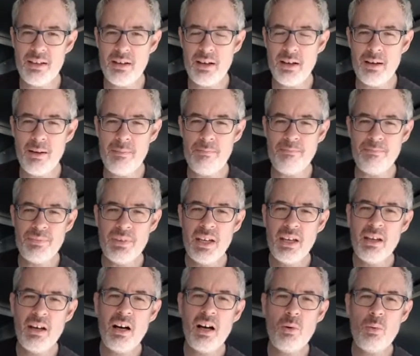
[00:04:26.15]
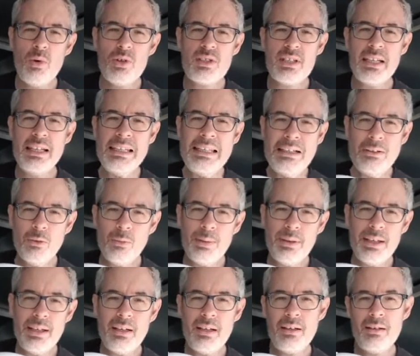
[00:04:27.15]
I was a little
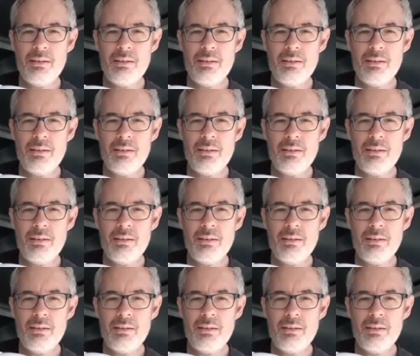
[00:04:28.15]
bit